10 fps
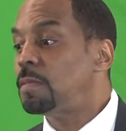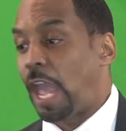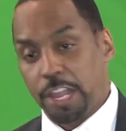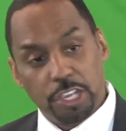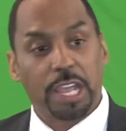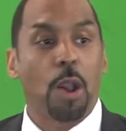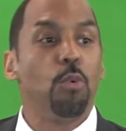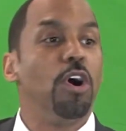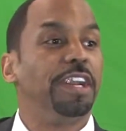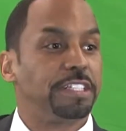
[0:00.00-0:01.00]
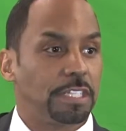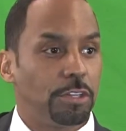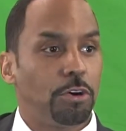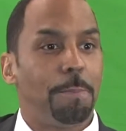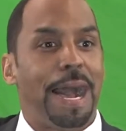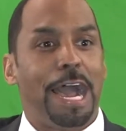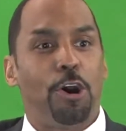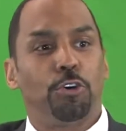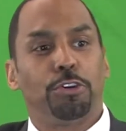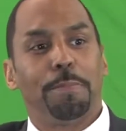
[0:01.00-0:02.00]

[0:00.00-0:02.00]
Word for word: And you got one that's a little milder